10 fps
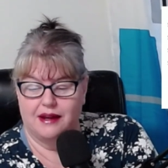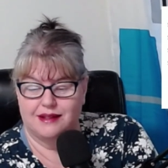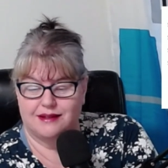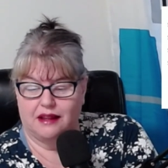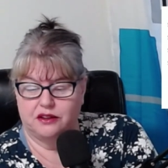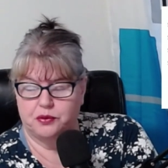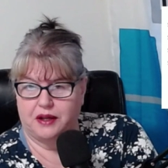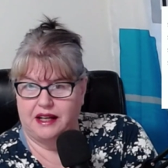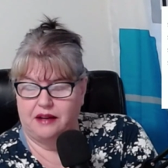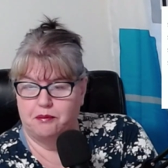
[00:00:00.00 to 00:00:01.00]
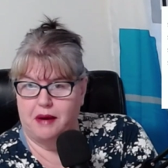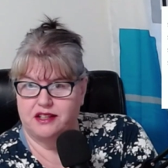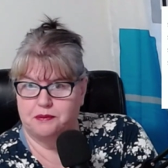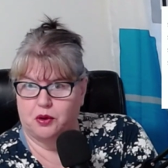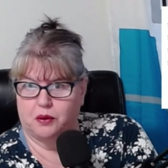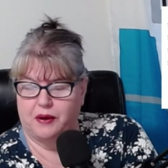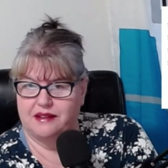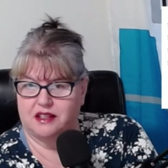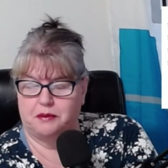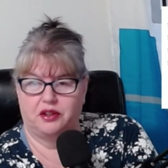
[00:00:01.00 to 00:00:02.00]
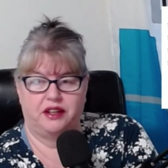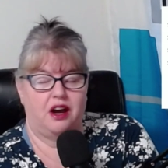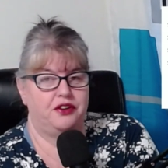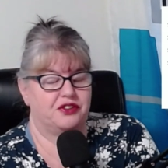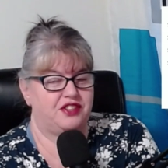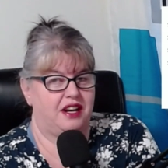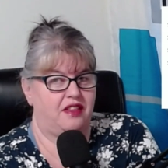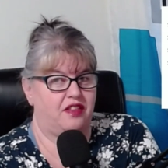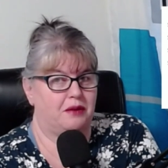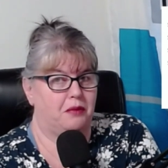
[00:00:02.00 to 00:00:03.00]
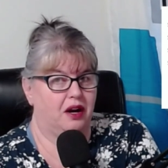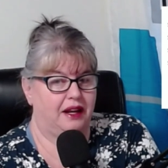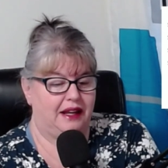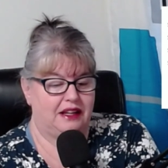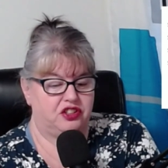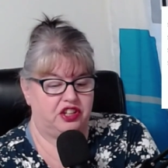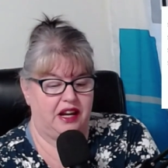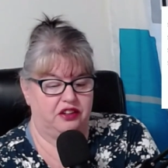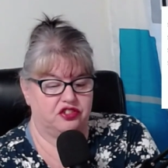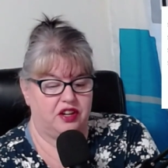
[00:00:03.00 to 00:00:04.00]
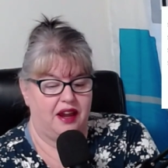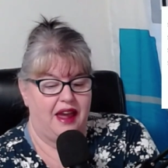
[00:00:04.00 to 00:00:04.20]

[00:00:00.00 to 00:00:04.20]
Sellers were getting much more reasonable and understanding that the market had changed.